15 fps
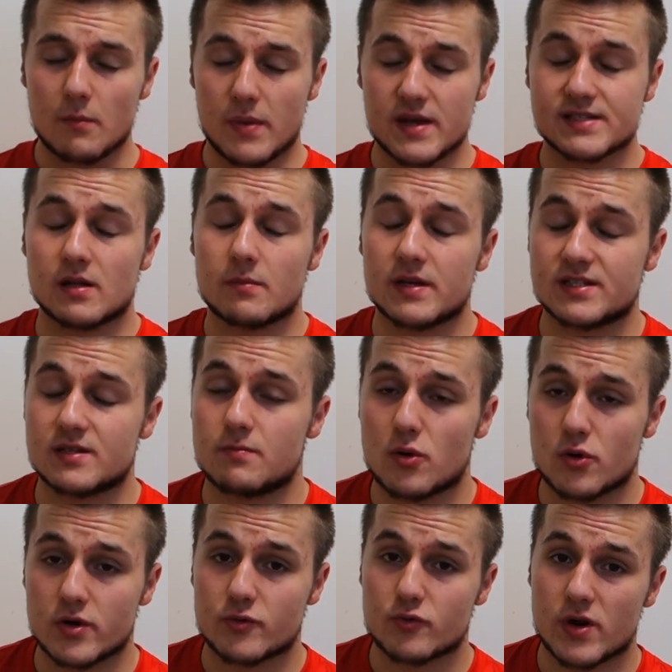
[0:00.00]
basal
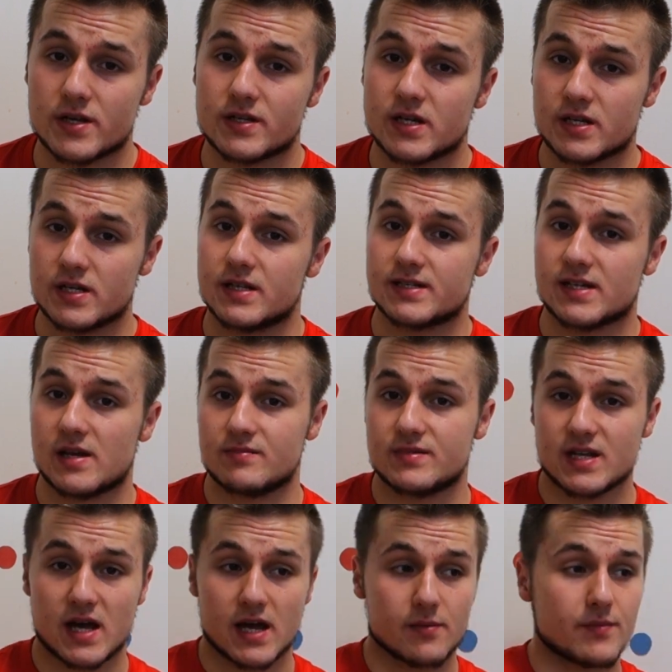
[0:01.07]
metabolic rate in the same
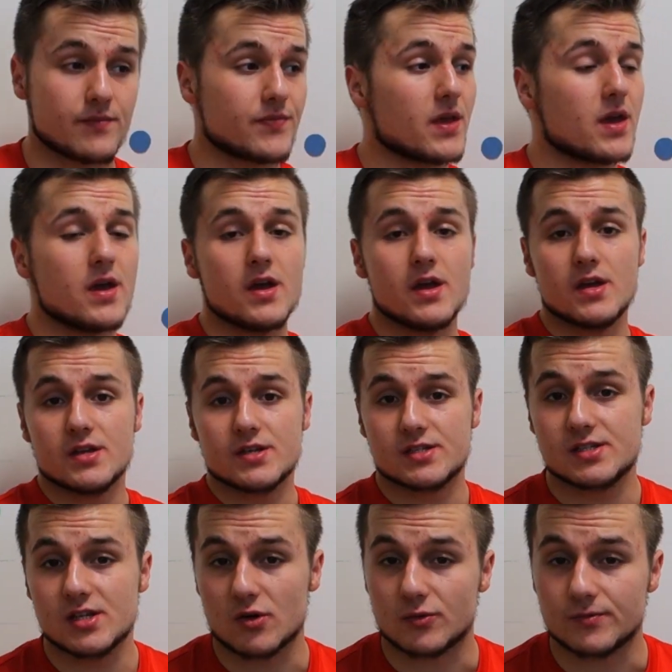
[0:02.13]
time.
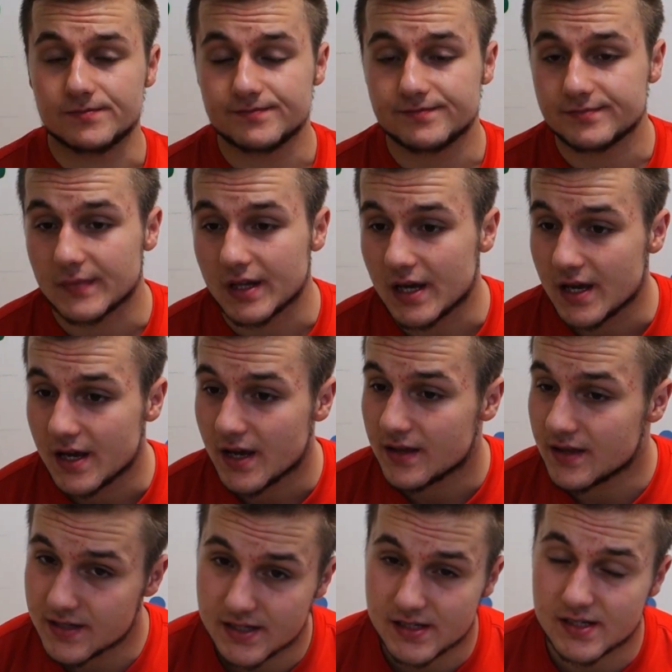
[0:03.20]
So,
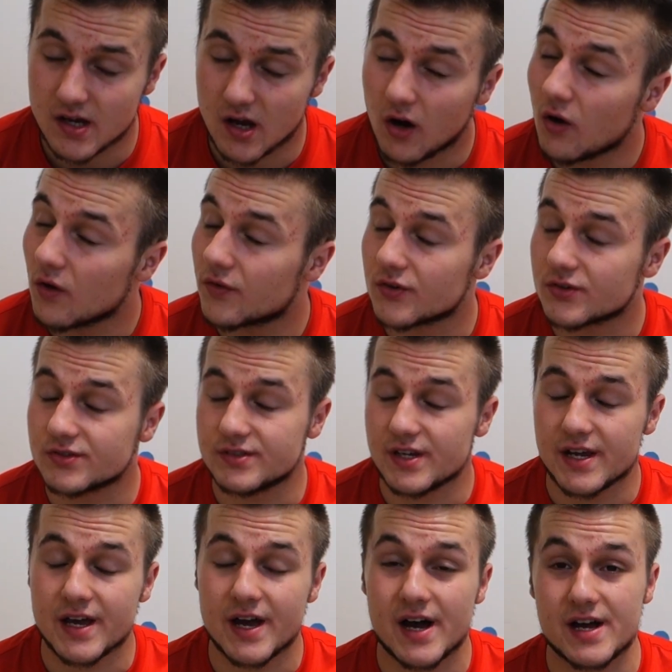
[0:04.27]
this is all for
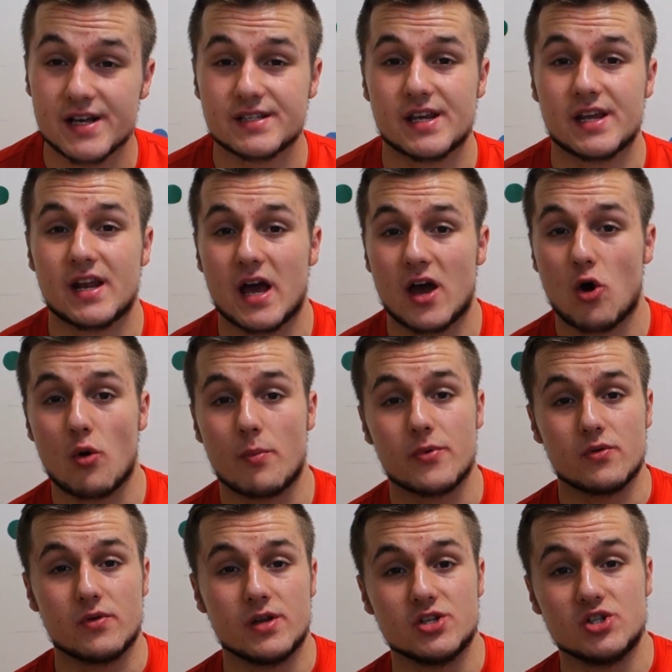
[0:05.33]
today guys and I hope
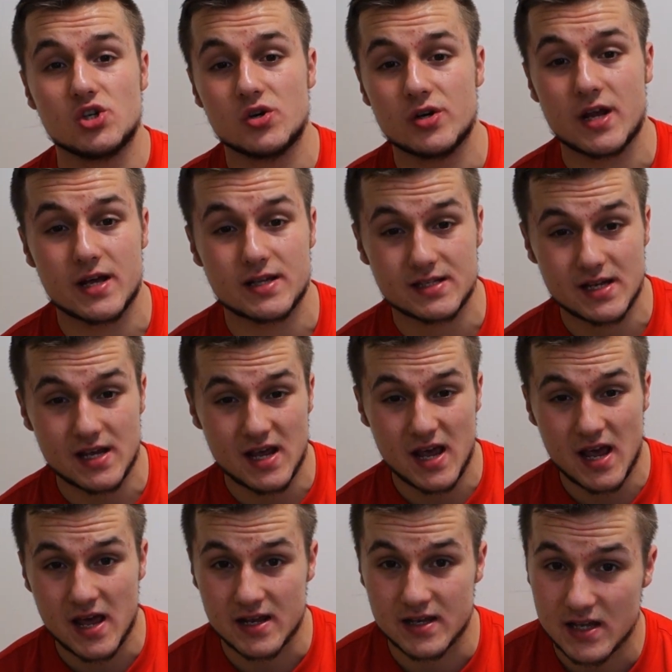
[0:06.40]
you enjoyed it.
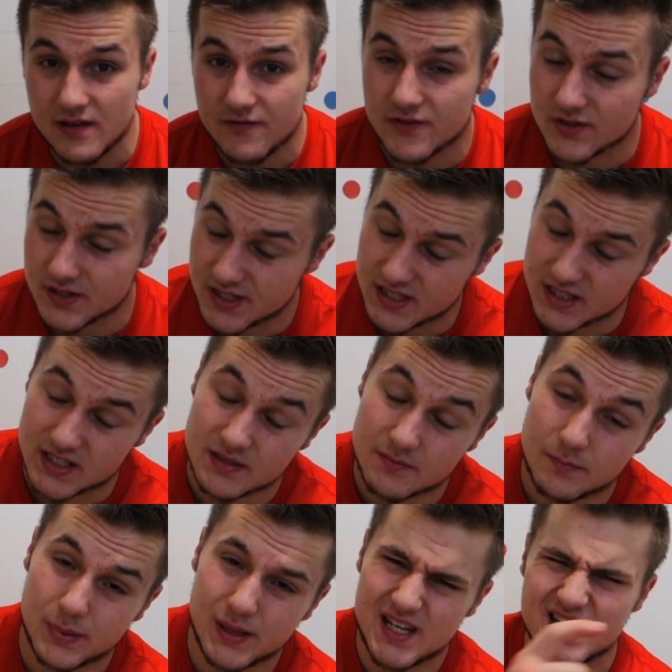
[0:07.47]
and if you did,
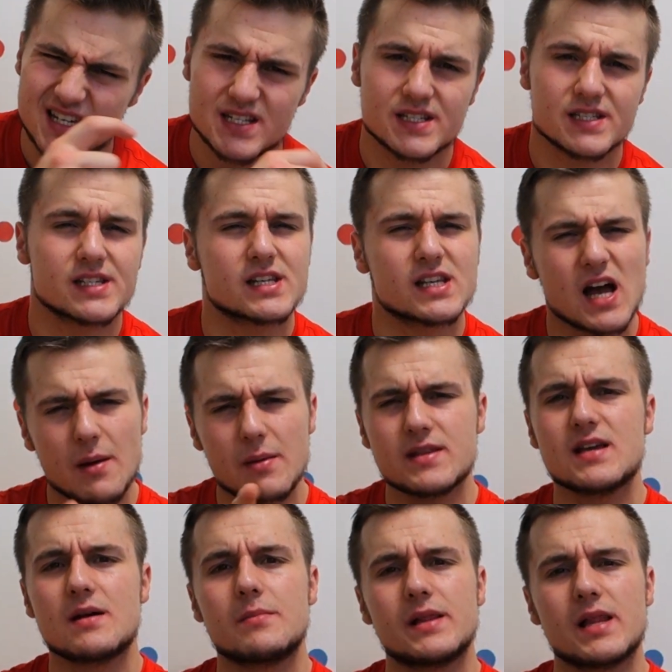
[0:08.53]
please
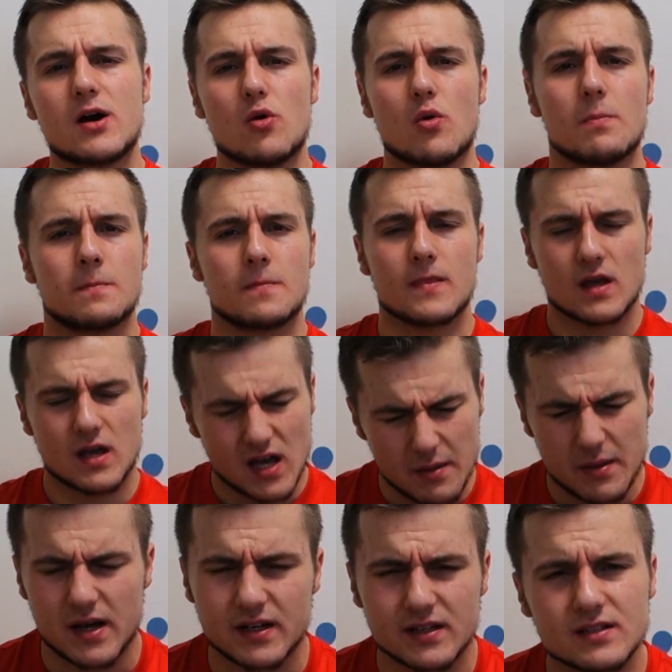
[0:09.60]
comment down below,
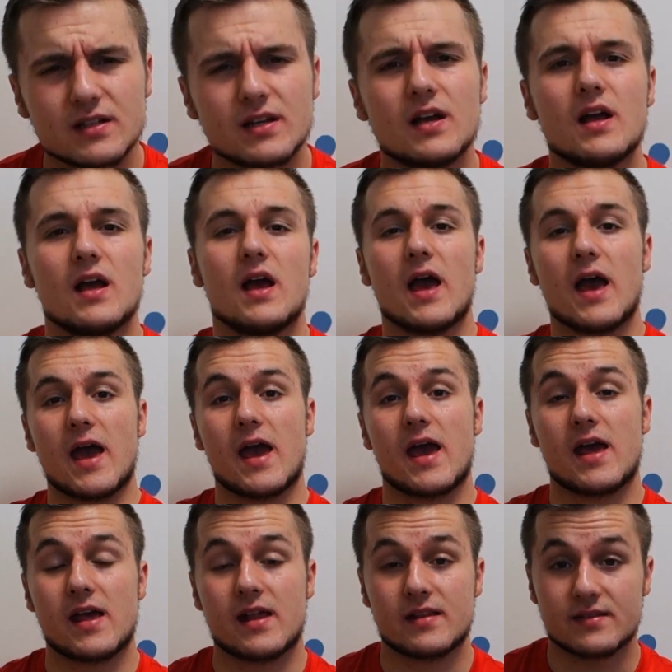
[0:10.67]
come on,
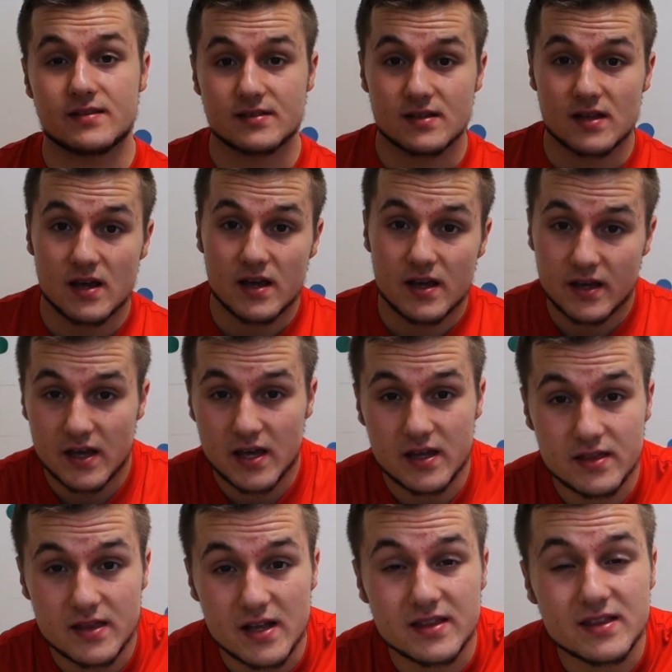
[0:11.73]
and
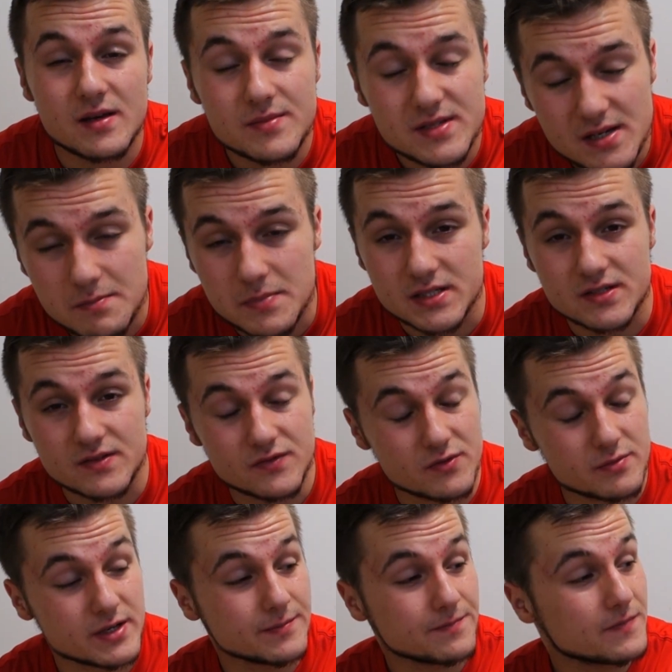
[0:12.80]
hit that thumbs up button
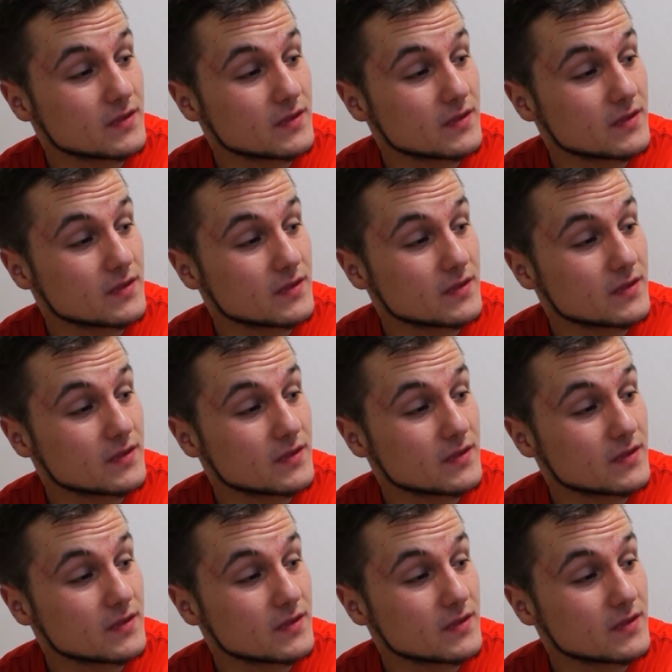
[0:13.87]
for me.